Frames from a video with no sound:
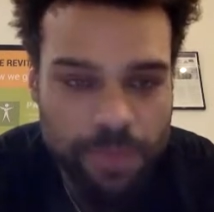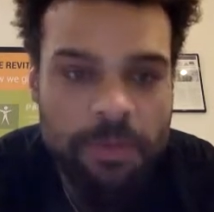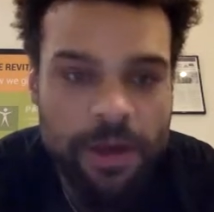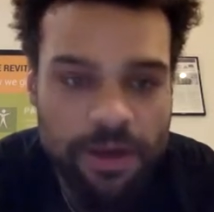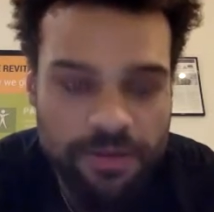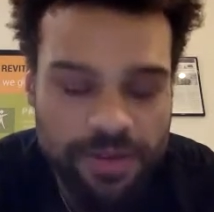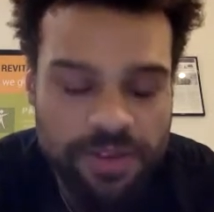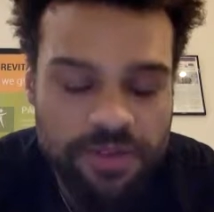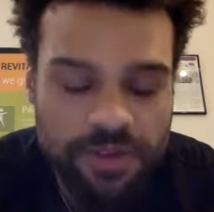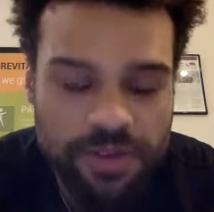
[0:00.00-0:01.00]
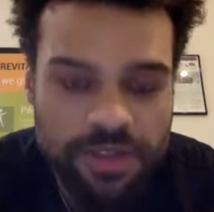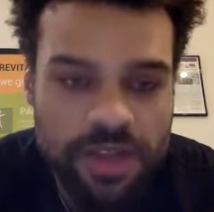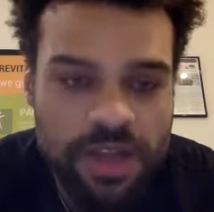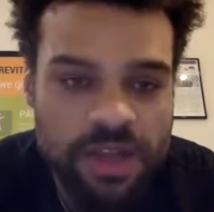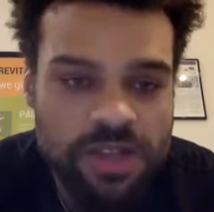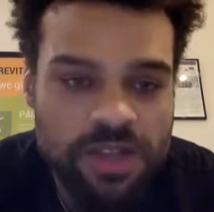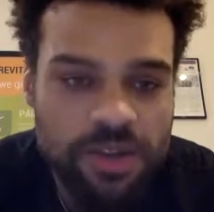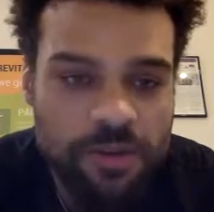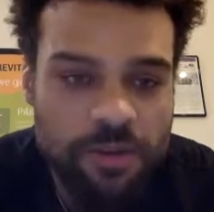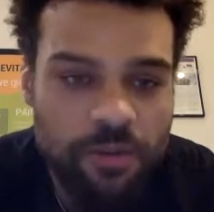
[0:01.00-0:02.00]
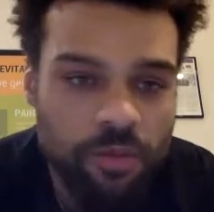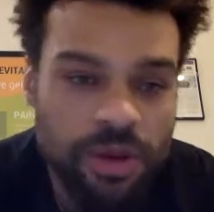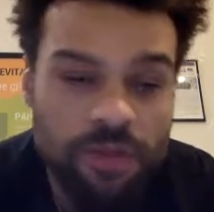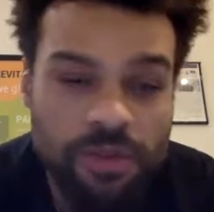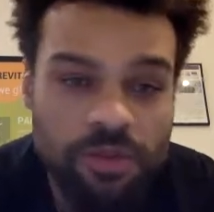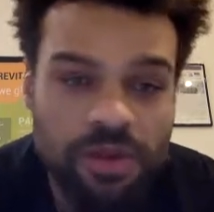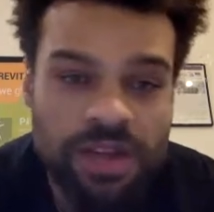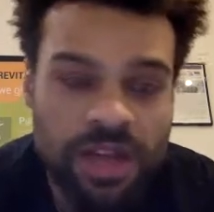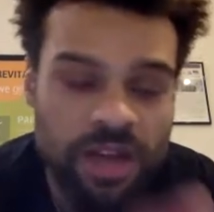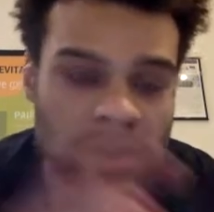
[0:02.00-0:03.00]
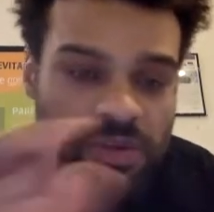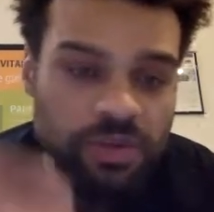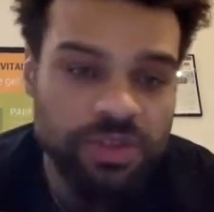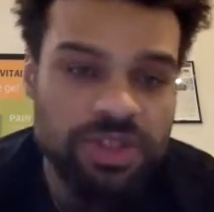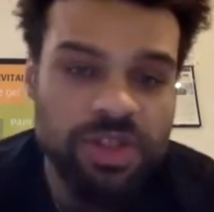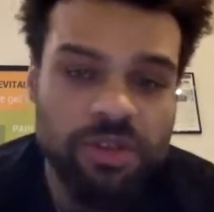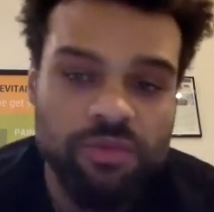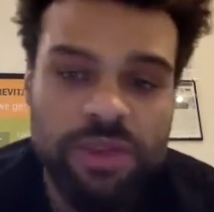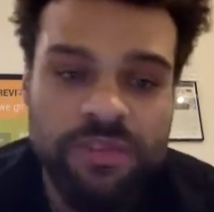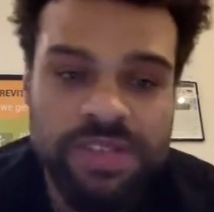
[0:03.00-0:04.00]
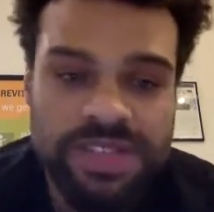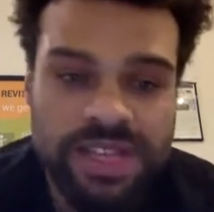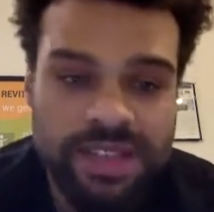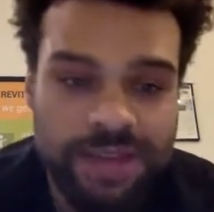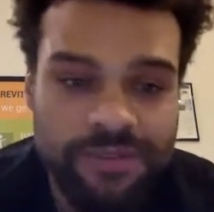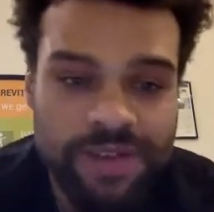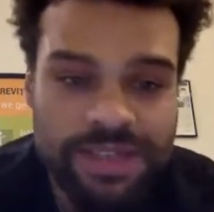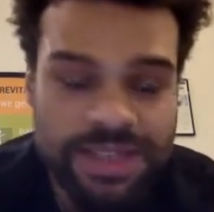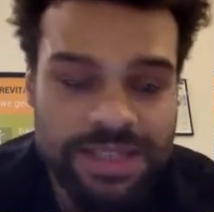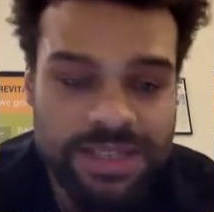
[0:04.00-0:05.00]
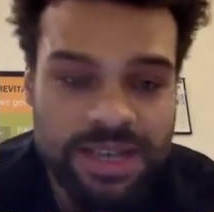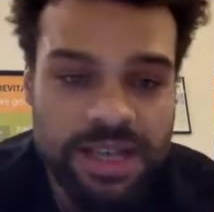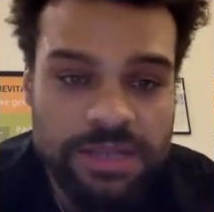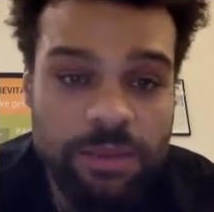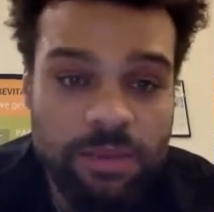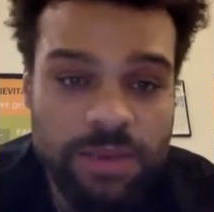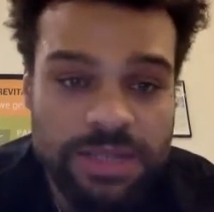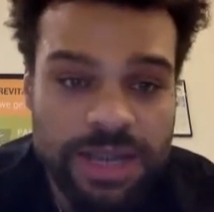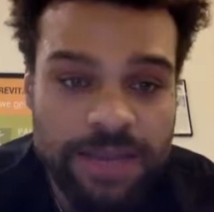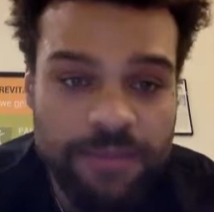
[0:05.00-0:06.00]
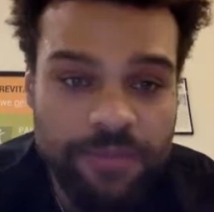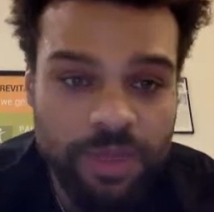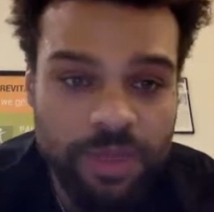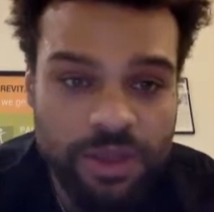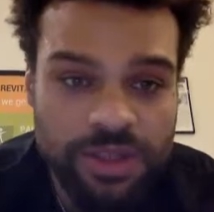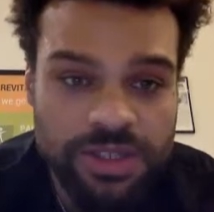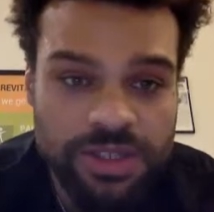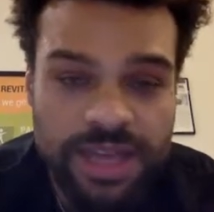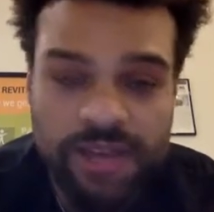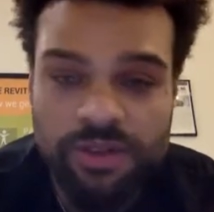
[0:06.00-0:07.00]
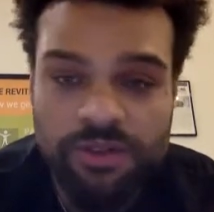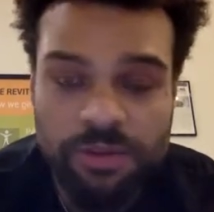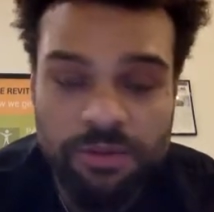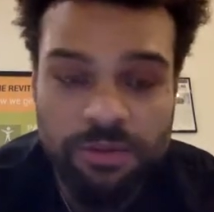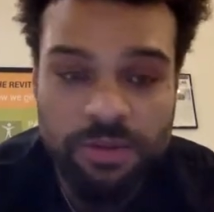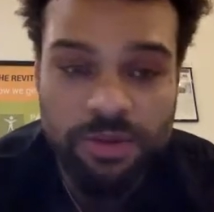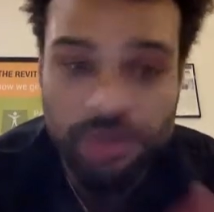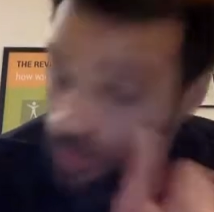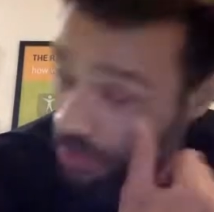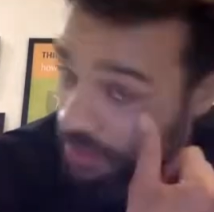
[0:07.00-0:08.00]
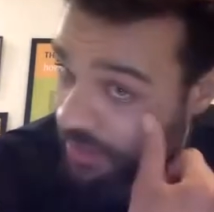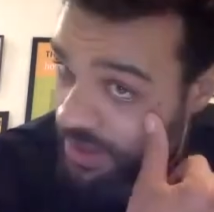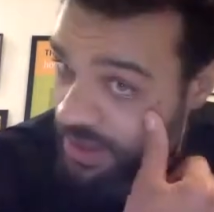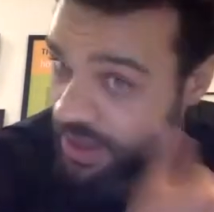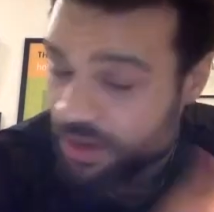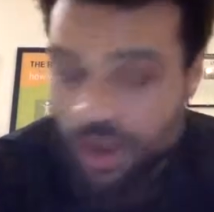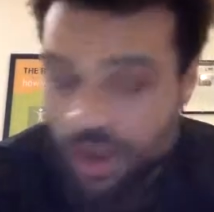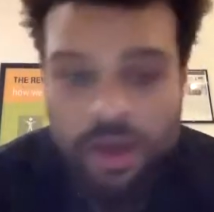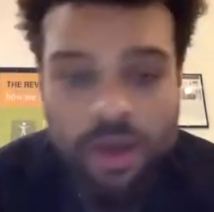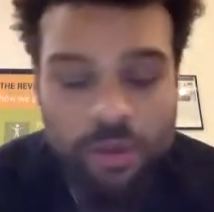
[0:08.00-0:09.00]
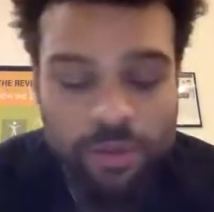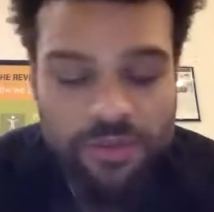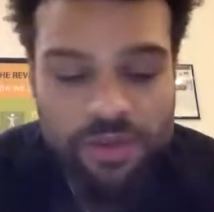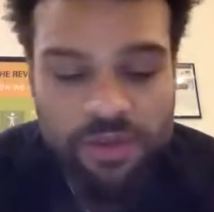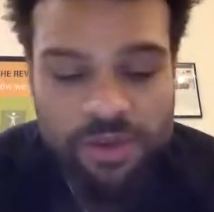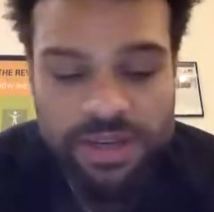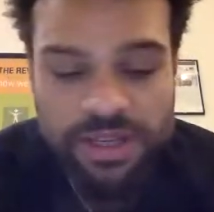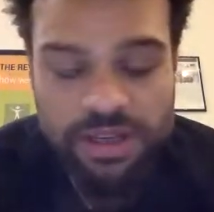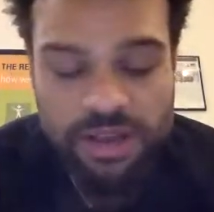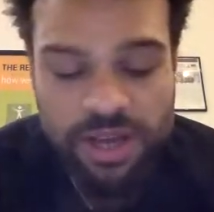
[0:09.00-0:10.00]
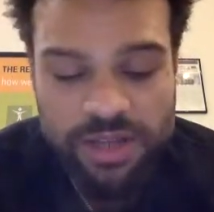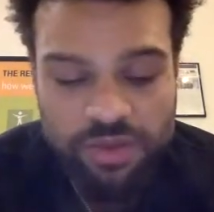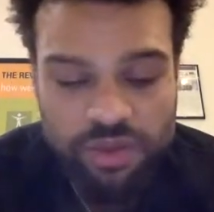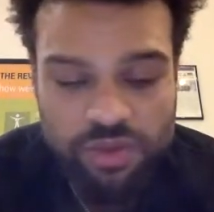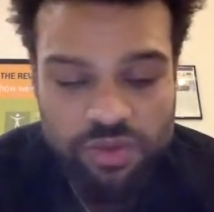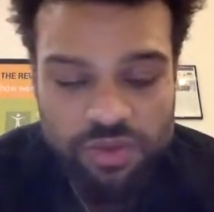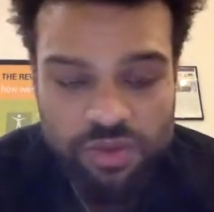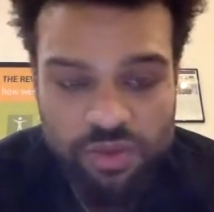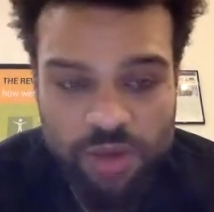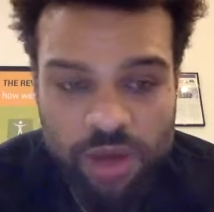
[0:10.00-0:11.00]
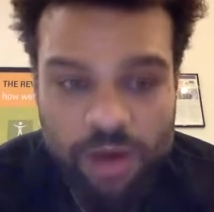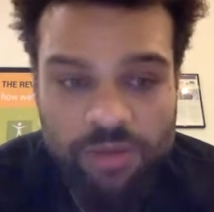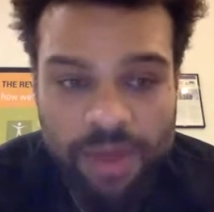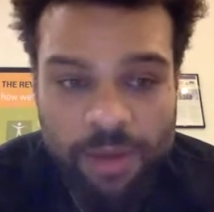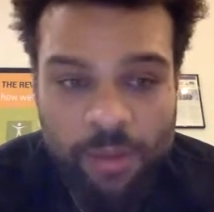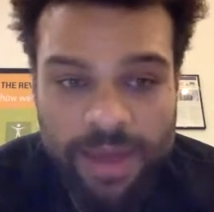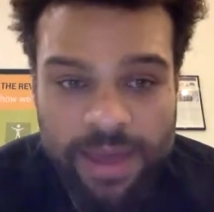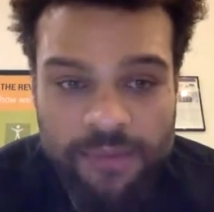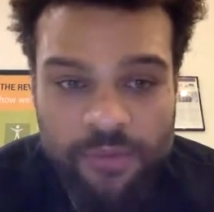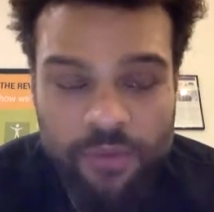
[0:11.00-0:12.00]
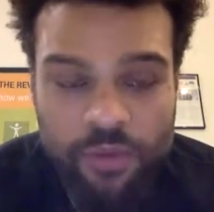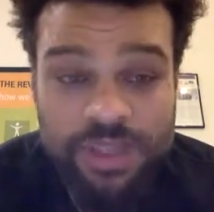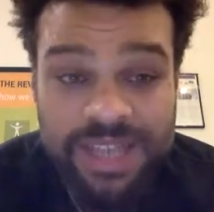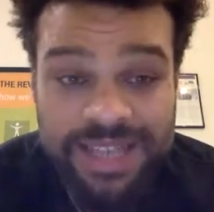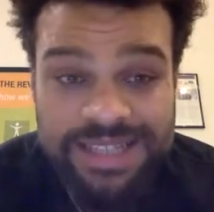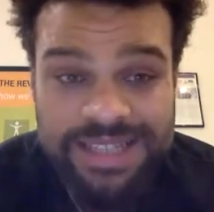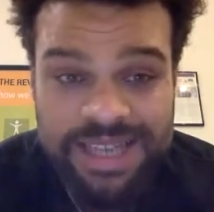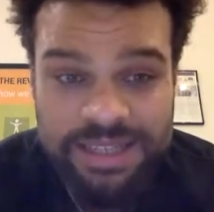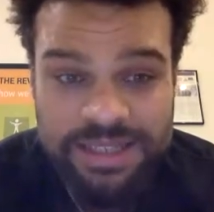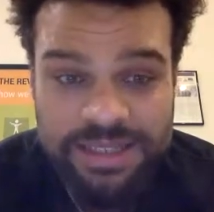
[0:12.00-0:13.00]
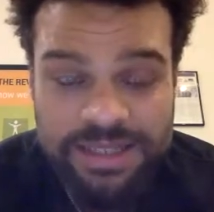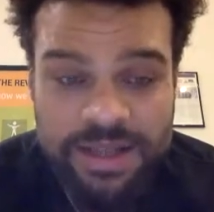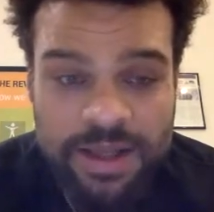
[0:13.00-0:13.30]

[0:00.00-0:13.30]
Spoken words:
Perfect, very good. So whenever you're ready, I just want to revisit that first exercise one more time, just to get a good grip of it. So whenever you're ready, I just want you to hold that weight for 10 seconds,